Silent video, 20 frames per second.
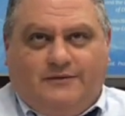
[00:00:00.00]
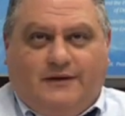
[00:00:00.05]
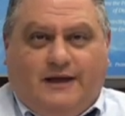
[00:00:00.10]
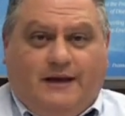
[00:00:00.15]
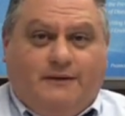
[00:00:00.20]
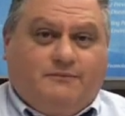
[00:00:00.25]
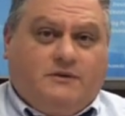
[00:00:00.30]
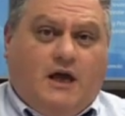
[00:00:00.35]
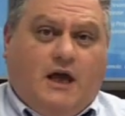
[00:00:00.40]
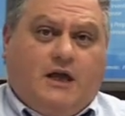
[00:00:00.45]

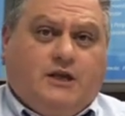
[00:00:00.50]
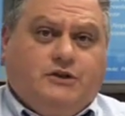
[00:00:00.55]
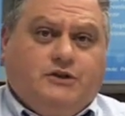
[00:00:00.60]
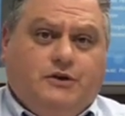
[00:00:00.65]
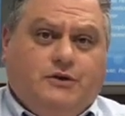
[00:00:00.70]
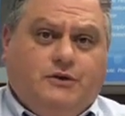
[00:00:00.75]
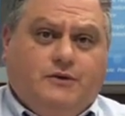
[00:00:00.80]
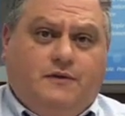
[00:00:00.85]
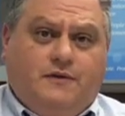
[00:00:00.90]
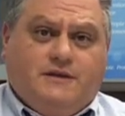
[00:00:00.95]
And I'm talking
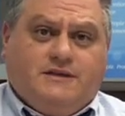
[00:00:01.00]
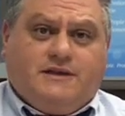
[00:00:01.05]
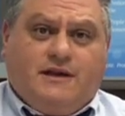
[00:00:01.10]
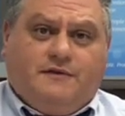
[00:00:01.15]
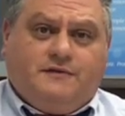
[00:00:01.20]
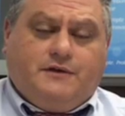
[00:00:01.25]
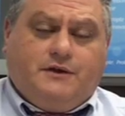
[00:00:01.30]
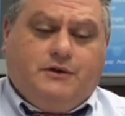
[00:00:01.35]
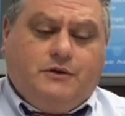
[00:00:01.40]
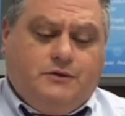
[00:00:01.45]
to you this
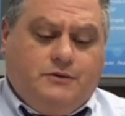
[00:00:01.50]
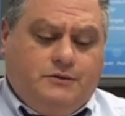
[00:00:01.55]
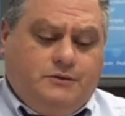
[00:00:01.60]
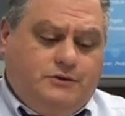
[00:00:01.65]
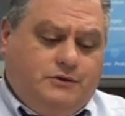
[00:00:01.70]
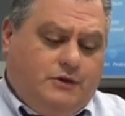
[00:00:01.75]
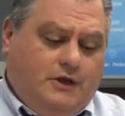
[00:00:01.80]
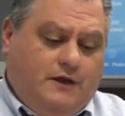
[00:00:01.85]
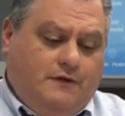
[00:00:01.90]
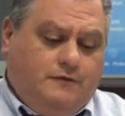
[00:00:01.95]
afternoon
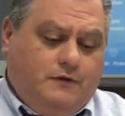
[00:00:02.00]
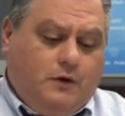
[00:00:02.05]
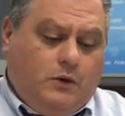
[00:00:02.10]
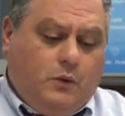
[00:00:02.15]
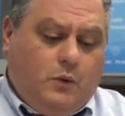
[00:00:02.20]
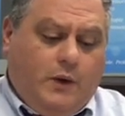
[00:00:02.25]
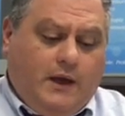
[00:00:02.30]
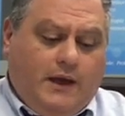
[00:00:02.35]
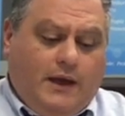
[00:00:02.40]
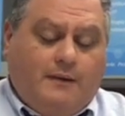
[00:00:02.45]
to give you a
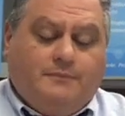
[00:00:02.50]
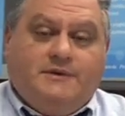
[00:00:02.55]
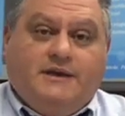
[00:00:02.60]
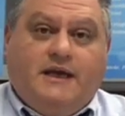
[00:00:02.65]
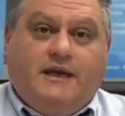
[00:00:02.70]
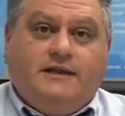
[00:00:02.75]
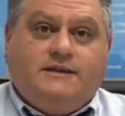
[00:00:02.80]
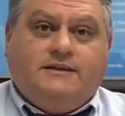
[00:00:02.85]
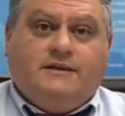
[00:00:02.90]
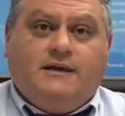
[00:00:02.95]
quick
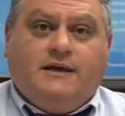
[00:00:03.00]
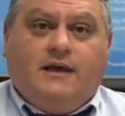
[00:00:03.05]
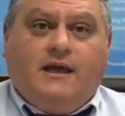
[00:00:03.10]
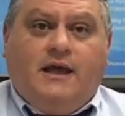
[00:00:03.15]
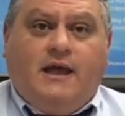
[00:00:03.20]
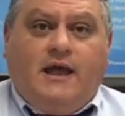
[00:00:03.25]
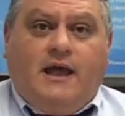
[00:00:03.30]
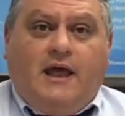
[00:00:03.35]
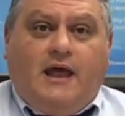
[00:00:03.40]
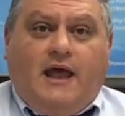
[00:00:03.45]
update
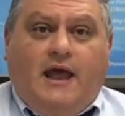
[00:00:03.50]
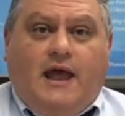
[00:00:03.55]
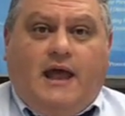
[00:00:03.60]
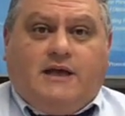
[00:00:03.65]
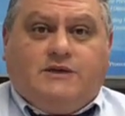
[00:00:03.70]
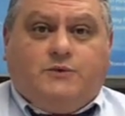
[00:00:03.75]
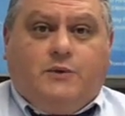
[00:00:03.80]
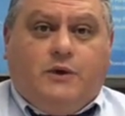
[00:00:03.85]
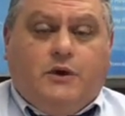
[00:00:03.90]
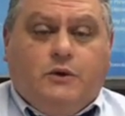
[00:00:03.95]

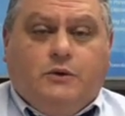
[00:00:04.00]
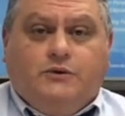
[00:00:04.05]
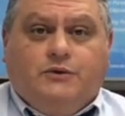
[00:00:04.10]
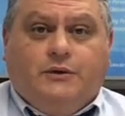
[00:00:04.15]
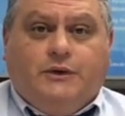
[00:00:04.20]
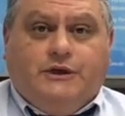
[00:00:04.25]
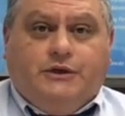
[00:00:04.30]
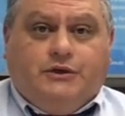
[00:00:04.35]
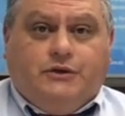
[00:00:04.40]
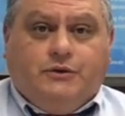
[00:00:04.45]
as we
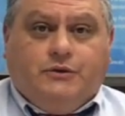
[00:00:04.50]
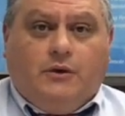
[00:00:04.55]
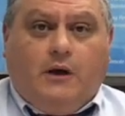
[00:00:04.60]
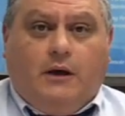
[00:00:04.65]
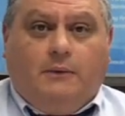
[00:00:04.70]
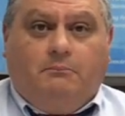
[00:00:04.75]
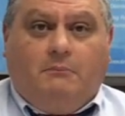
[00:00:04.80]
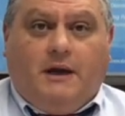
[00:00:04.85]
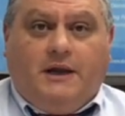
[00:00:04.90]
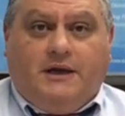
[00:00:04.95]
usually do
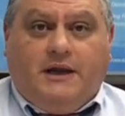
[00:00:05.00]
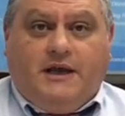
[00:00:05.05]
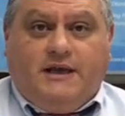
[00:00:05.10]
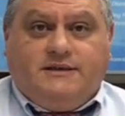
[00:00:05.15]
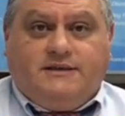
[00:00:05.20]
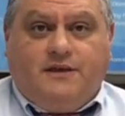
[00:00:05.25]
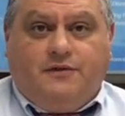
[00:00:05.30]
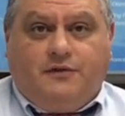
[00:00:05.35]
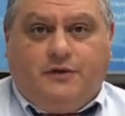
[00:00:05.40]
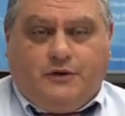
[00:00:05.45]
on
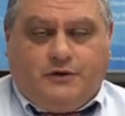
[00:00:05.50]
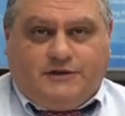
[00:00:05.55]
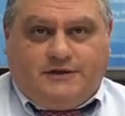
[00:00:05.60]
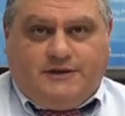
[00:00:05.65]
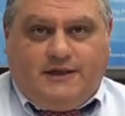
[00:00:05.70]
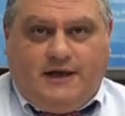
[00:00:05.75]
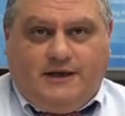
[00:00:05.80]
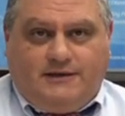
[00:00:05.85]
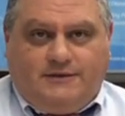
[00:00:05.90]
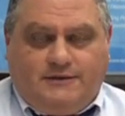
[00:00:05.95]
Mondays and
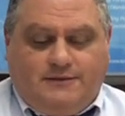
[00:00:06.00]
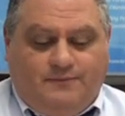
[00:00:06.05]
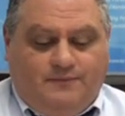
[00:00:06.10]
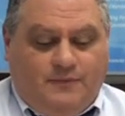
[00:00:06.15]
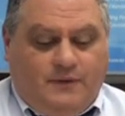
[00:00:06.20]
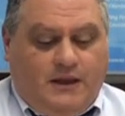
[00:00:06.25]
Thursdays.